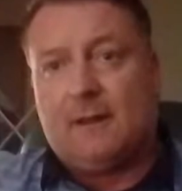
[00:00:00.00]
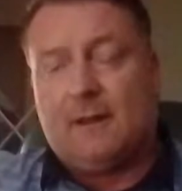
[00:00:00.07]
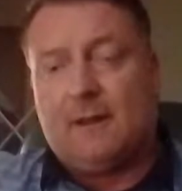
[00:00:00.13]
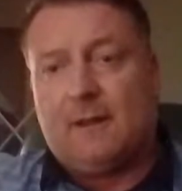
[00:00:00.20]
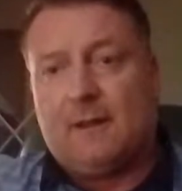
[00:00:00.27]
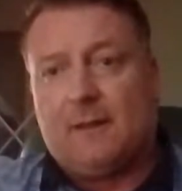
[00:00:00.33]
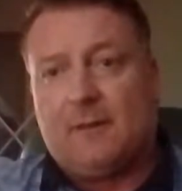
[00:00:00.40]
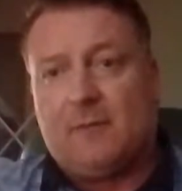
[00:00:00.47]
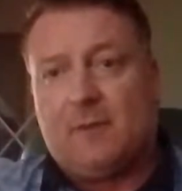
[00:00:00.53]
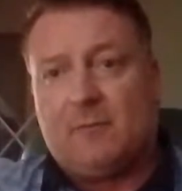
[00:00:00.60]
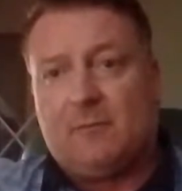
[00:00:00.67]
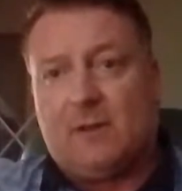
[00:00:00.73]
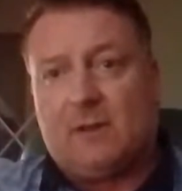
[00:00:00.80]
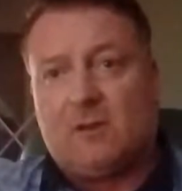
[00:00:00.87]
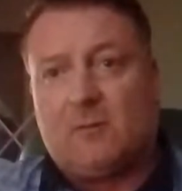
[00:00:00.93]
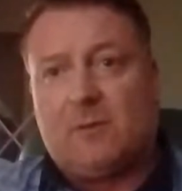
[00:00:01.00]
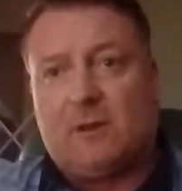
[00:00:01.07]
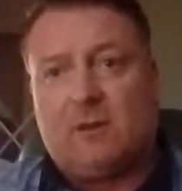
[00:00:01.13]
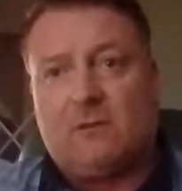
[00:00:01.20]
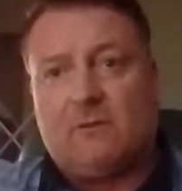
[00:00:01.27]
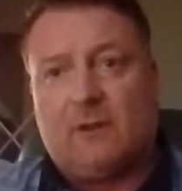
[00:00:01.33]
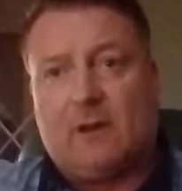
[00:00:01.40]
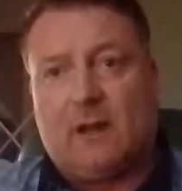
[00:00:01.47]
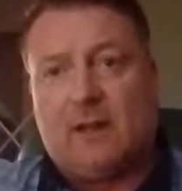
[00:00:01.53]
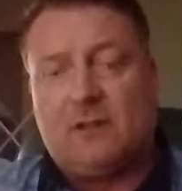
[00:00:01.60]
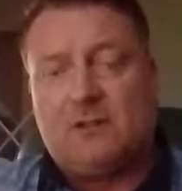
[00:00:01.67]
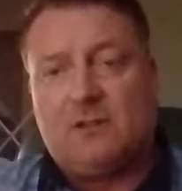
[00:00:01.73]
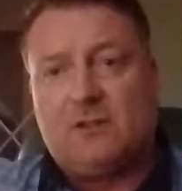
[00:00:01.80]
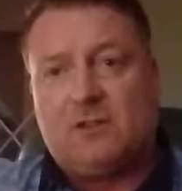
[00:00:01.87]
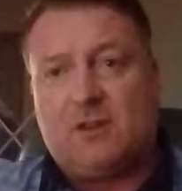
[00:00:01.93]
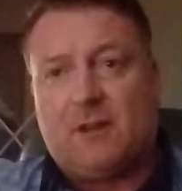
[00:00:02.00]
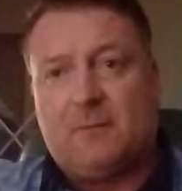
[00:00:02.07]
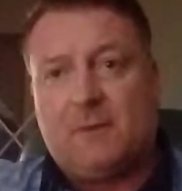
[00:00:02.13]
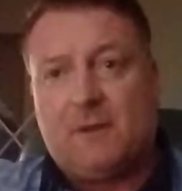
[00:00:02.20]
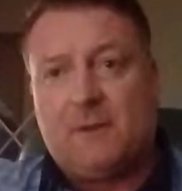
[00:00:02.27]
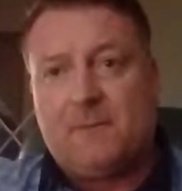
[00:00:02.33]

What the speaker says: and build up a good relationship.